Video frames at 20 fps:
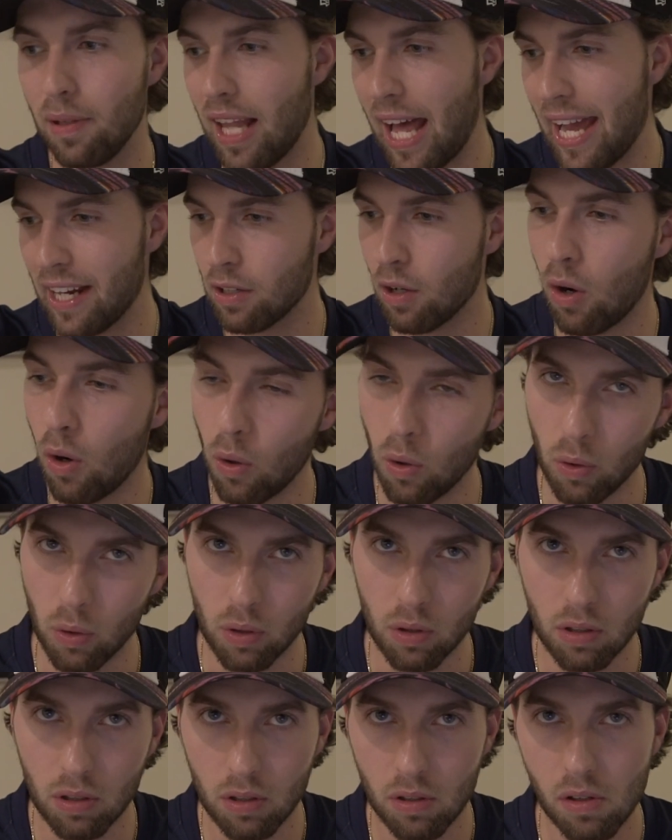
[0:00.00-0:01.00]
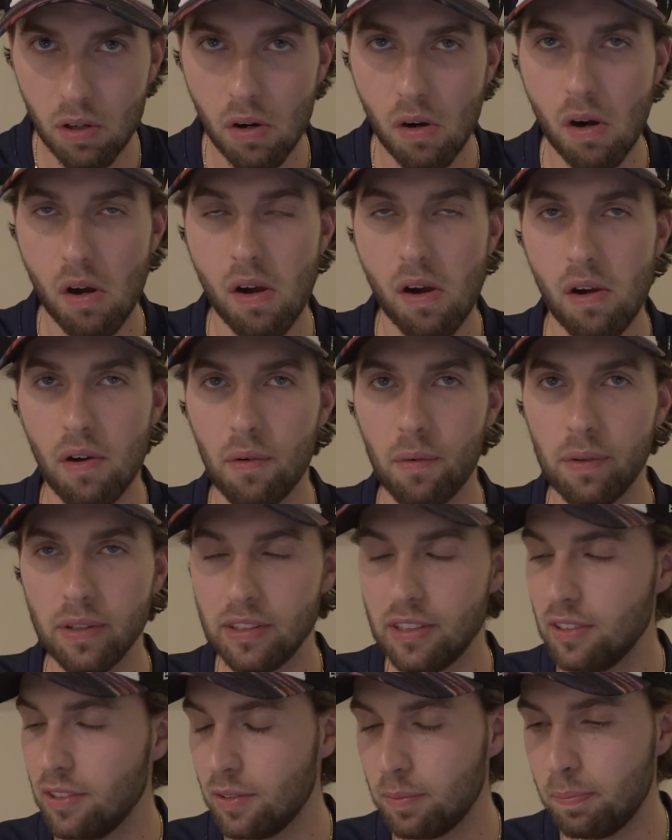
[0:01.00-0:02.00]
a black hole,
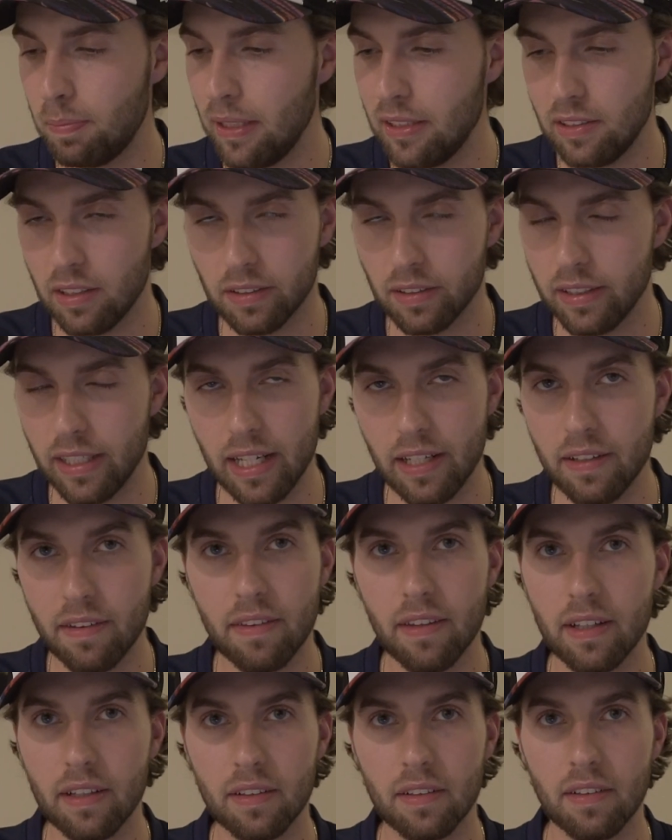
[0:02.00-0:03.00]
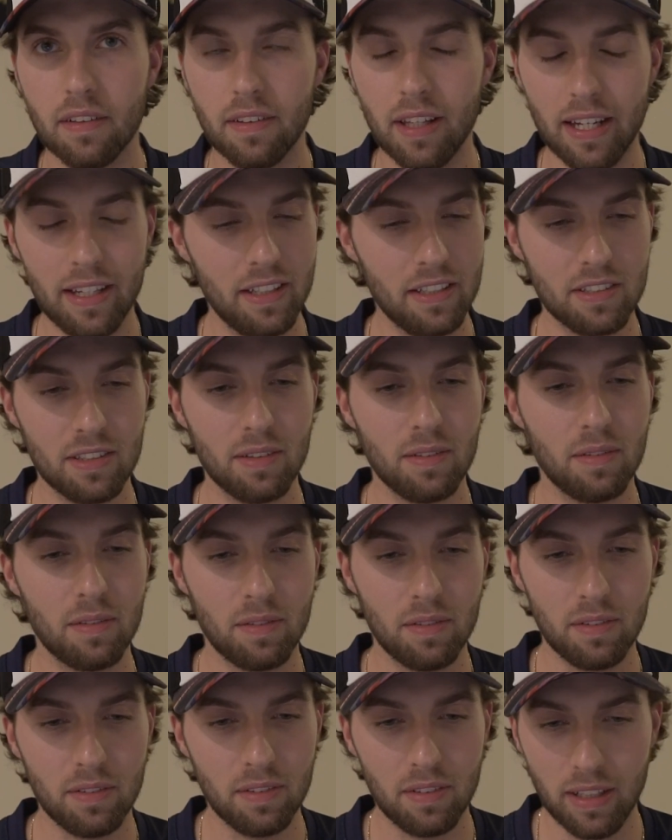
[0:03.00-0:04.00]
which is basically anything that
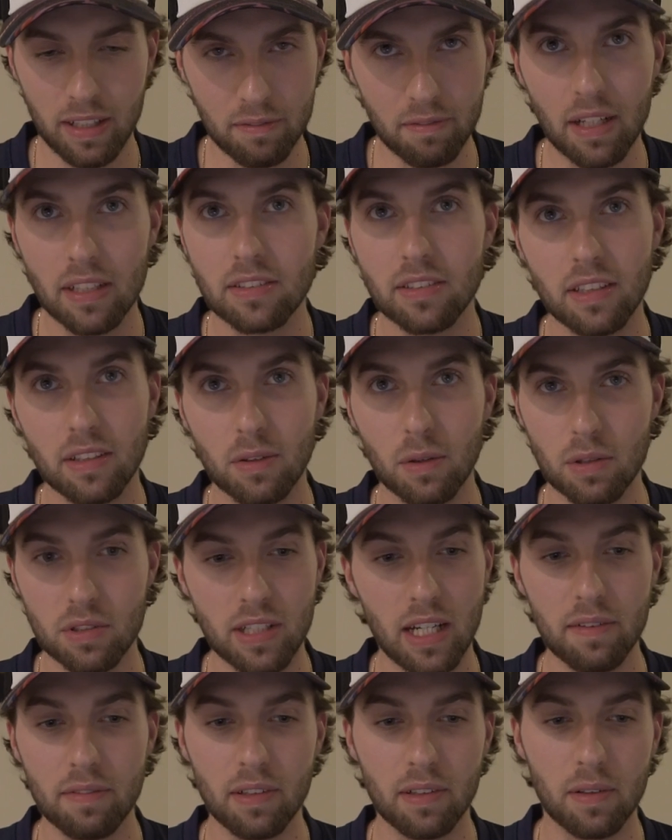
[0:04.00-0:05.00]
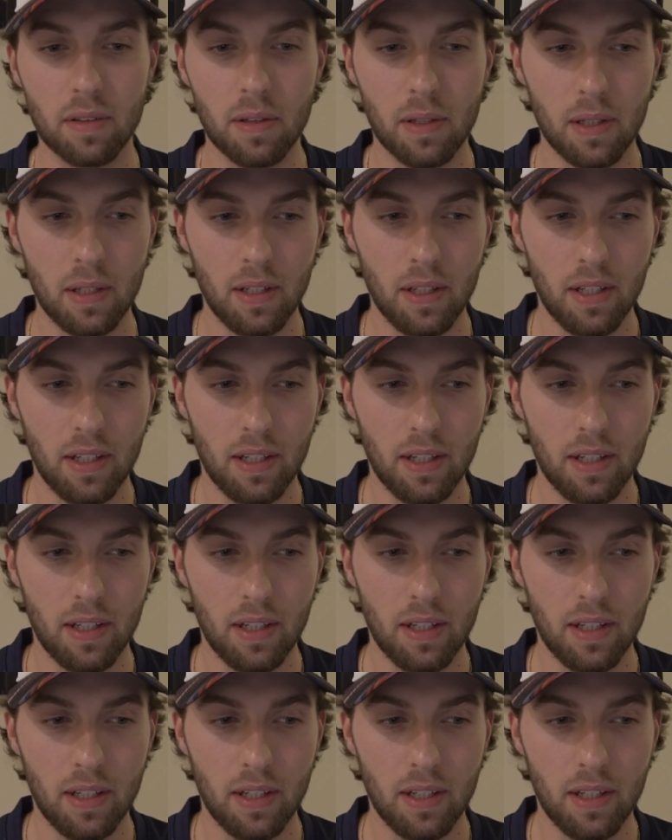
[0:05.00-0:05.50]
isn't investing or saving.